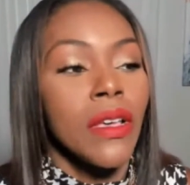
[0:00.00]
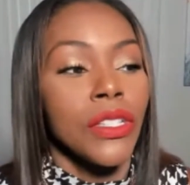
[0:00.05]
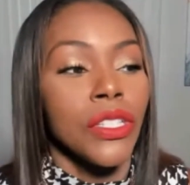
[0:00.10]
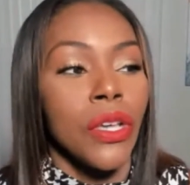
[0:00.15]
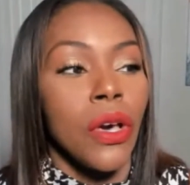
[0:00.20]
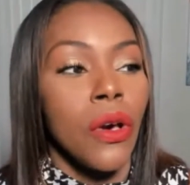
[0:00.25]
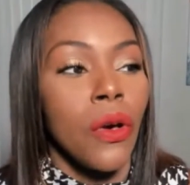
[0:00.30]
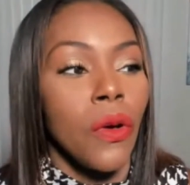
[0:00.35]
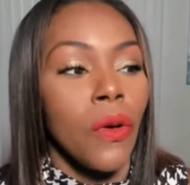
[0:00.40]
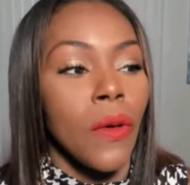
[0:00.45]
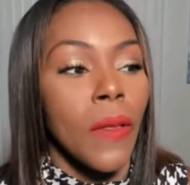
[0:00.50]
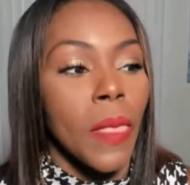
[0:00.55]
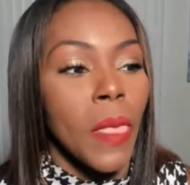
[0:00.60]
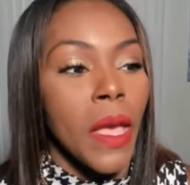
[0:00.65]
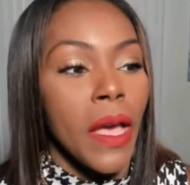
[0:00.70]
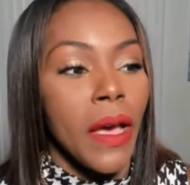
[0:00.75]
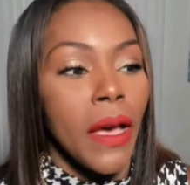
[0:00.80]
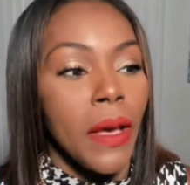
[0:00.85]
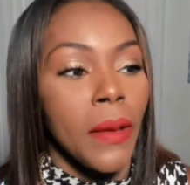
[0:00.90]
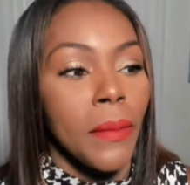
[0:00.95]
So
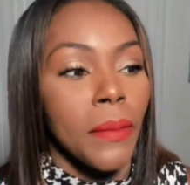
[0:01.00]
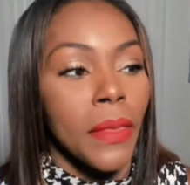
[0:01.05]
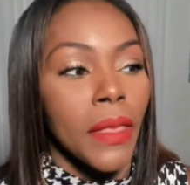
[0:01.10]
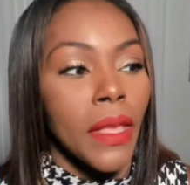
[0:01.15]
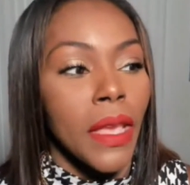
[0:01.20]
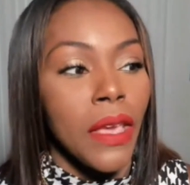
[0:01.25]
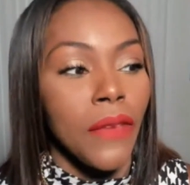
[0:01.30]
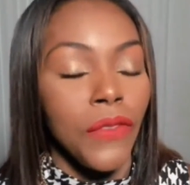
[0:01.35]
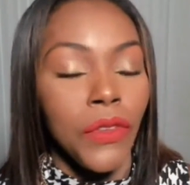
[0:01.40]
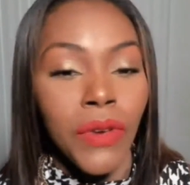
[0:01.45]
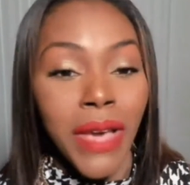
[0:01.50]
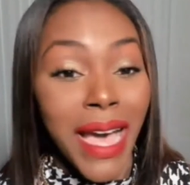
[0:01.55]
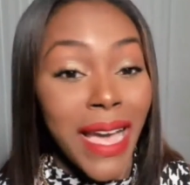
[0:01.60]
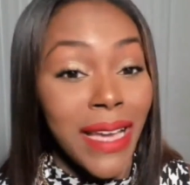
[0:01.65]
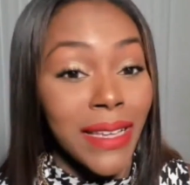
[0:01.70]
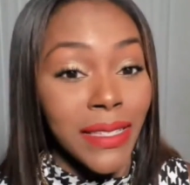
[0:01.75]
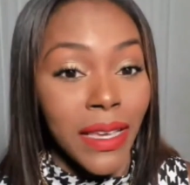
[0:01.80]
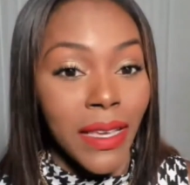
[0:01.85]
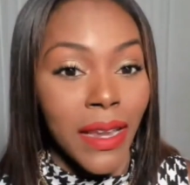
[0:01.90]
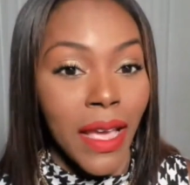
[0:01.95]
if you
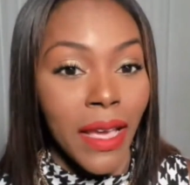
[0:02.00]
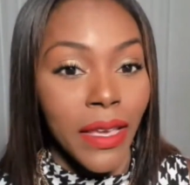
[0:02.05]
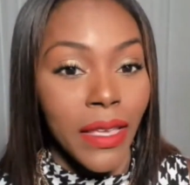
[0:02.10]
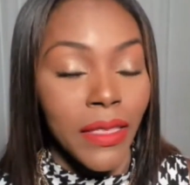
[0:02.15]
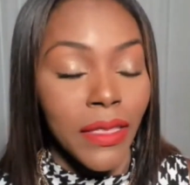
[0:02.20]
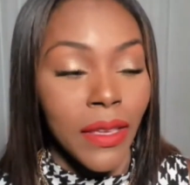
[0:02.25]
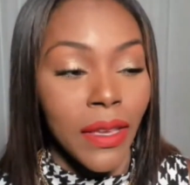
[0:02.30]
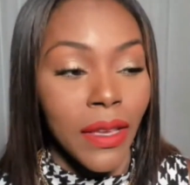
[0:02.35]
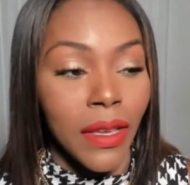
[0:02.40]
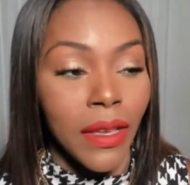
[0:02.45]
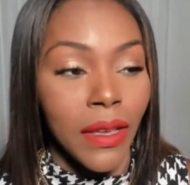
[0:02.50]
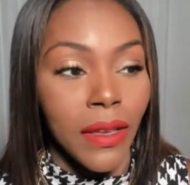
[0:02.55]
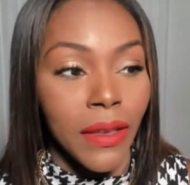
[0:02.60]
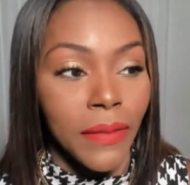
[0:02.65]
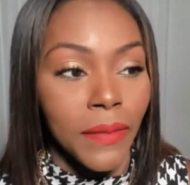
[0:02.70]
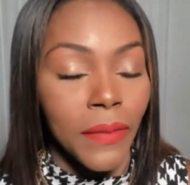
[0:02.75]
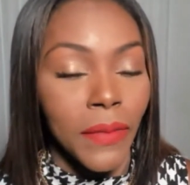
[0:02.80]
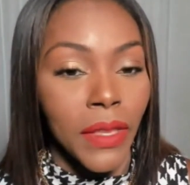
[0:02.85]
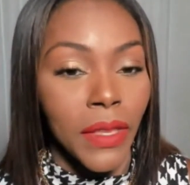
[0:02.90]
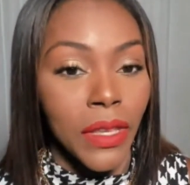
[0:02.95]
guys cannot get the
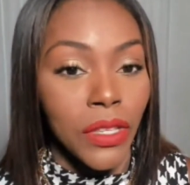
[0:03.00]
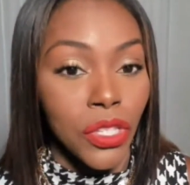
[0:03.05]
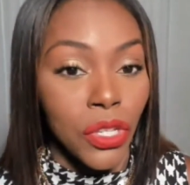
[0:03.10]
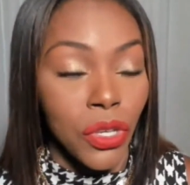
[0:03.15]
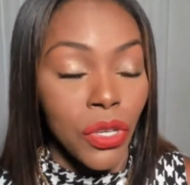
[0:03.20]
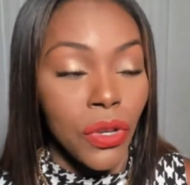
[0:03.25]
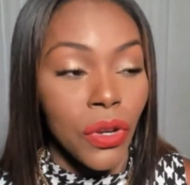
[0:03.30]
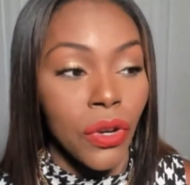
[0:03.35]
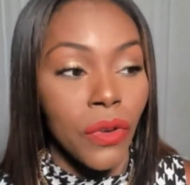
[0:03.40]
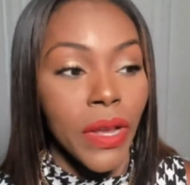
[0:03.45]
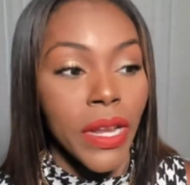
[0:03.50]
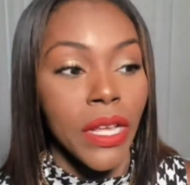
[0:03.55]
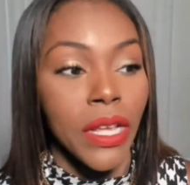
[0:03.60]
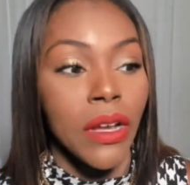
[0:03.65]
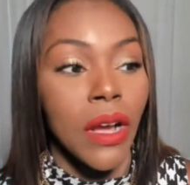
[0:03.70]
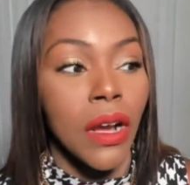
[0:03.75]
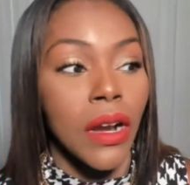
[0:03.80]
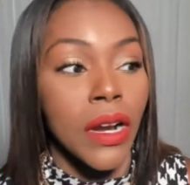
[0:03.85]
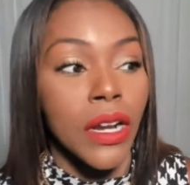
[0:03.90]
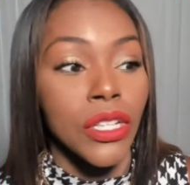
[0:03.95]
secure credit
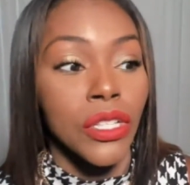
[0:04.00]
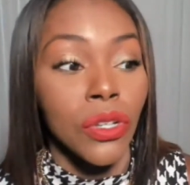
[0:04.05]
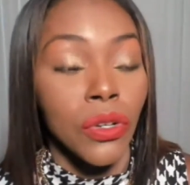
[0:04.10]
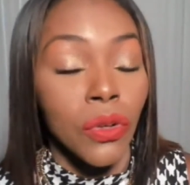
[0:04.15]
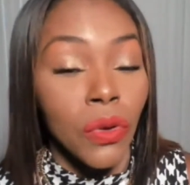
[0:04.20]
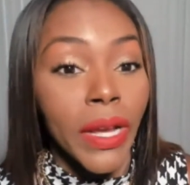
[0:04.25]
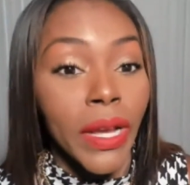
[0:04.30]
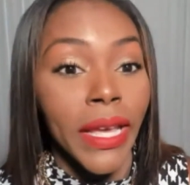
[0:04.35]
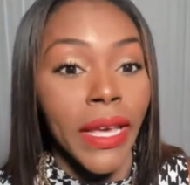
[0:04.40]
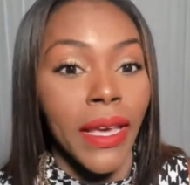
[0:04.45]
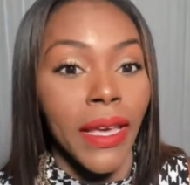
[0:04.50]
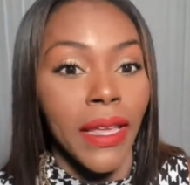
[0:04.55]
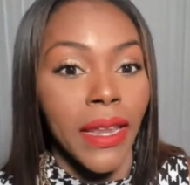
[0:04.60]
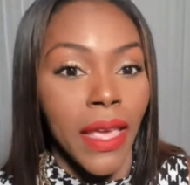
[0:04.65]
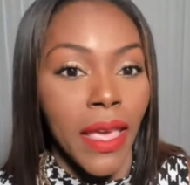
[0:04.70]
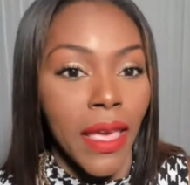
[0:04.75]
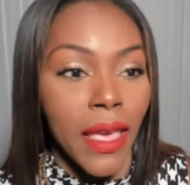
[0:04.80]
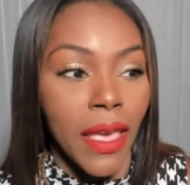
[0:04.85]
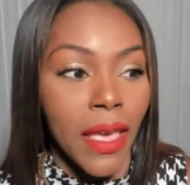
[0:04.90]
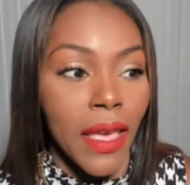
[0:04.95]
cards, go ahead
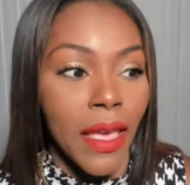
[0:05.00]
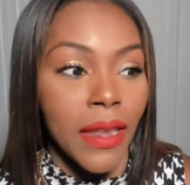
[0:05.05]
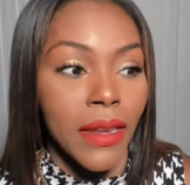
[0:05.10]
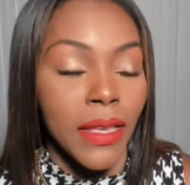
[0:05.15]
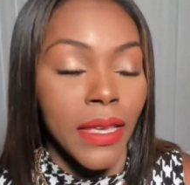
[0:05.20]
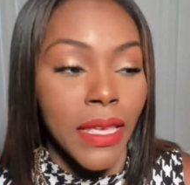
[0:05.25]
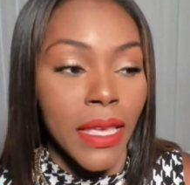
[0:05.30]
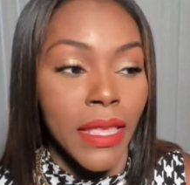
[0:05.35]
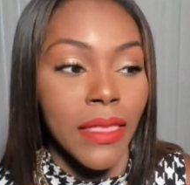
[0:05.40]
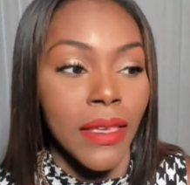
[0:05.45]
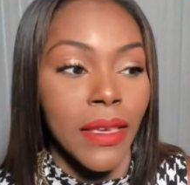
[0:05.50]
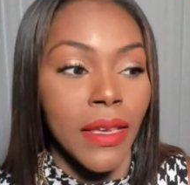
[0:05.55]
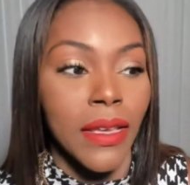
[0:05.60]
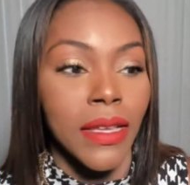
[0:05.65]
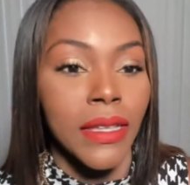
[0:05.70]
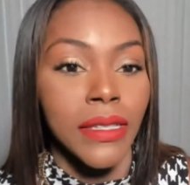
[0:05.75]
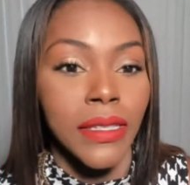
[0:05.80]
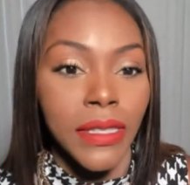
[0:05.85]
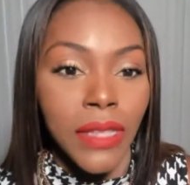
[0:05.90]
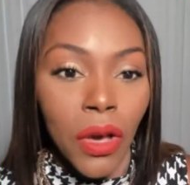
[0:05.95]
and get
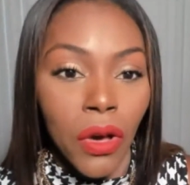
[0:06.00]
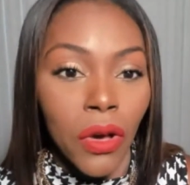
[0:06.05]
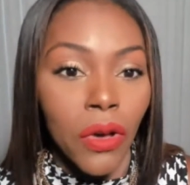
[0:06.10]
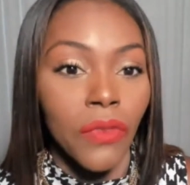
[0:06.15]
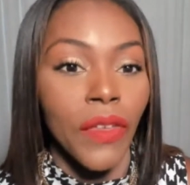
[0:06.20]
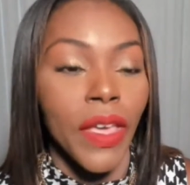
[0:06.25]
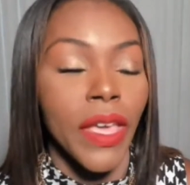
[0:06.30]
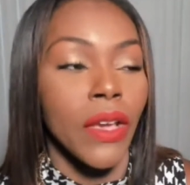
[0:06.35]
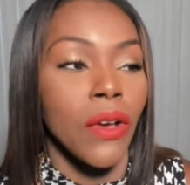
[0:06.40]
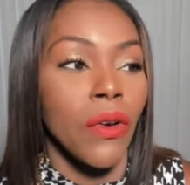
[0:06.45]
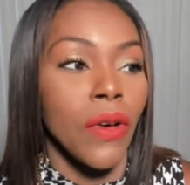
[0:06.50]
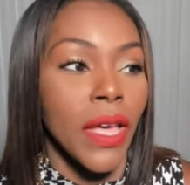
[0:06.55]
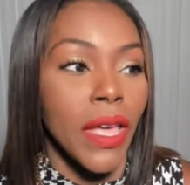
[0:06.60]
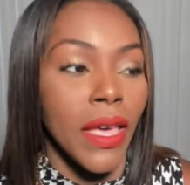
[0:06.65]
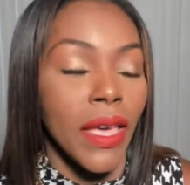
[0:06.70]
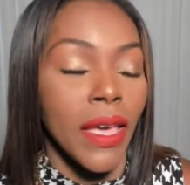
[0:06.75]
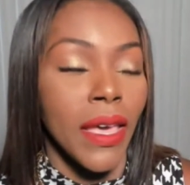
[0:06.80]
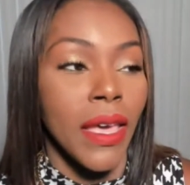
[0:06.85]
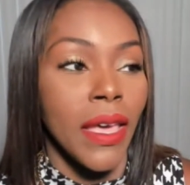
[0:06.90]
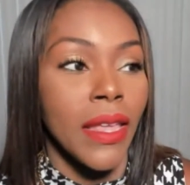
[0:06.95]
the Self and go
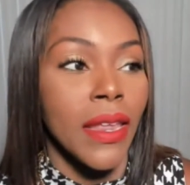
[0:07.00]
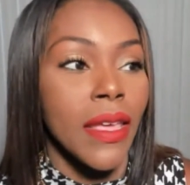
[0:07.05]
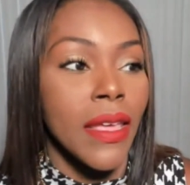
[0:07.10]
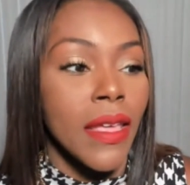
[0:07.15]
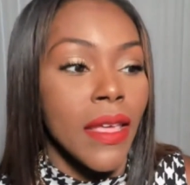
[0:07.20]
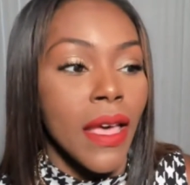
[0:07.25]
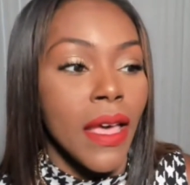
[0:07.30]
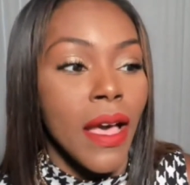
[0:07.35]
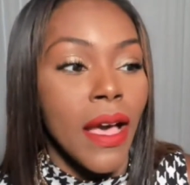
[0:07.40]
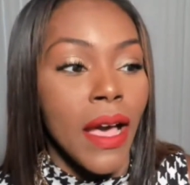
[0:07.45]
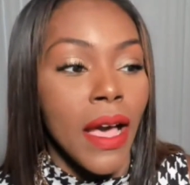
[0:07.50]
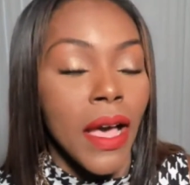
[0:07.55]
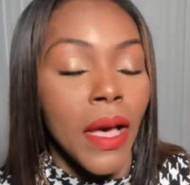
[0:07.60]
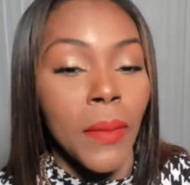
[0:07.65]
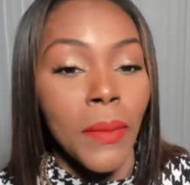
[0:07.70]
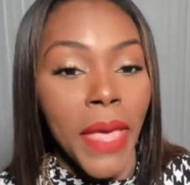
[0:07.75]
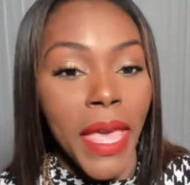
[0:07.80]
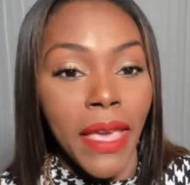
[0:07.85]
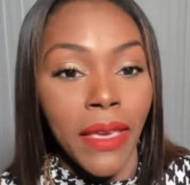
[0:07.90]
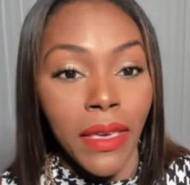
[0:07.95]
ahead
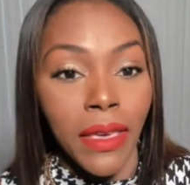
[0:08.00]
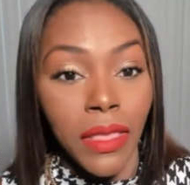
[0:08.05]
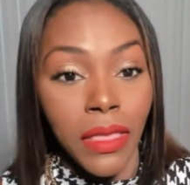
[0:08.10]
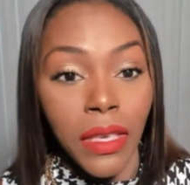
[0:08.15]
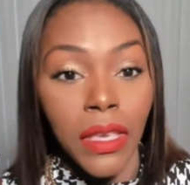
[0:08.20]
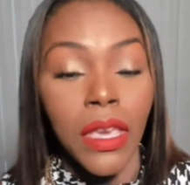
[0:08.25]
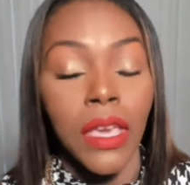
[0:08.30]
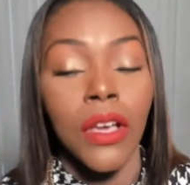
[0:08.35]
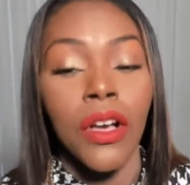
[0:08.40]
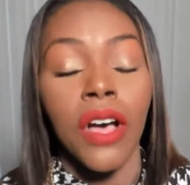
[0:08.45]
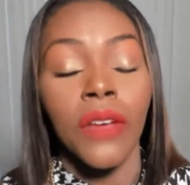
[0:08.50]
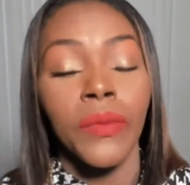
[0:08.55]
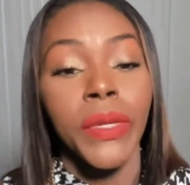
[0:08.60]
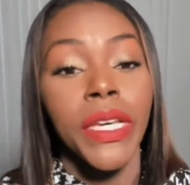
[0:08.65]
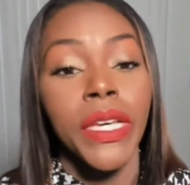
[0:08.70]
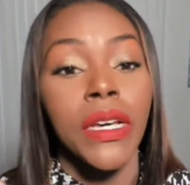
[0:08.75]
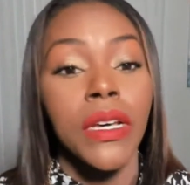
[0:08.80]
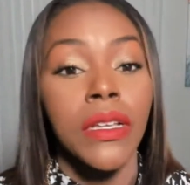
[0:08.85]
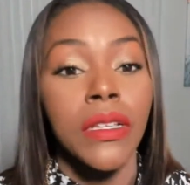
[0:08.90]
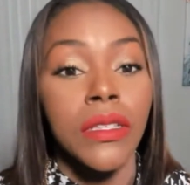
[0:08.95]
and get the Kikoff,
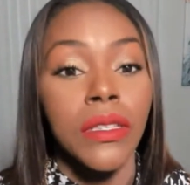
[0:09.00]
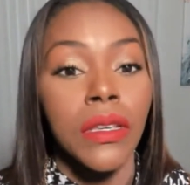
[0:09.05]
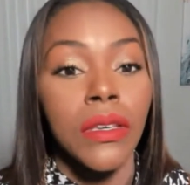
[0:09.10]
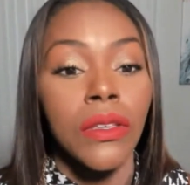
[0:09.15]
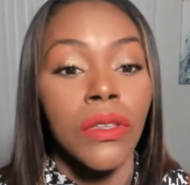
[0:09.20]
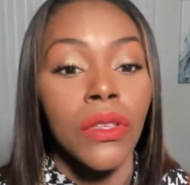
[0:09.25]
because